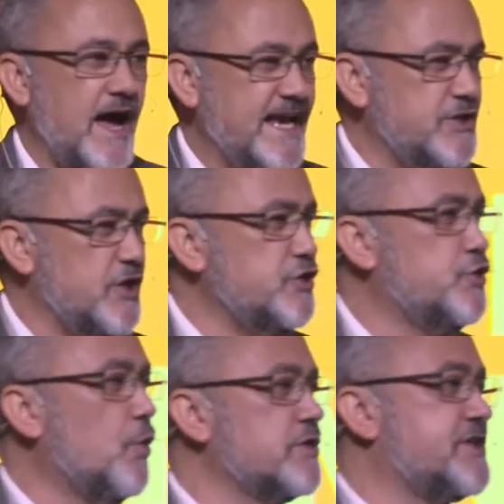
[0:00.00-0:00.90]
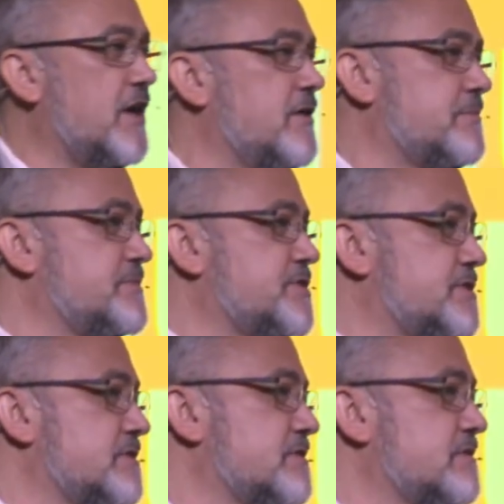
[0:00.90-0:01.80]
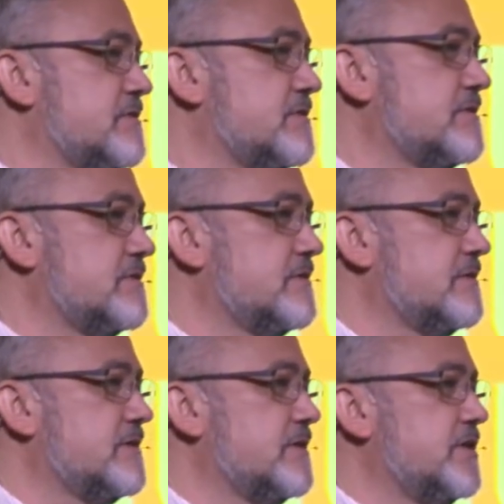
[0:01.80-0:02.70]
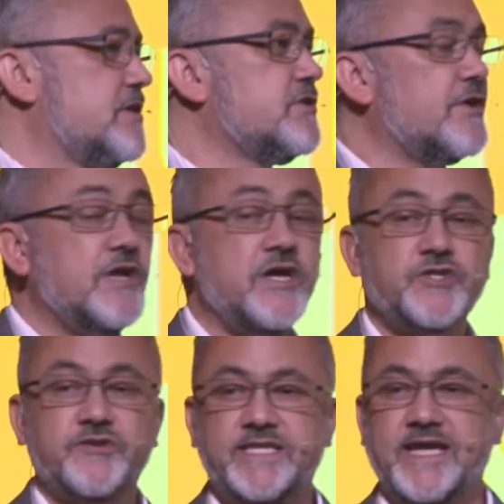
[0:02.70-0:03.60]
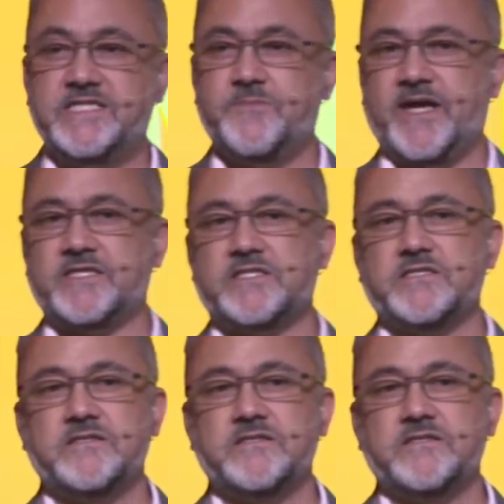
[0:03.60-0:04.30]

in your terms. you're not nurturing your database.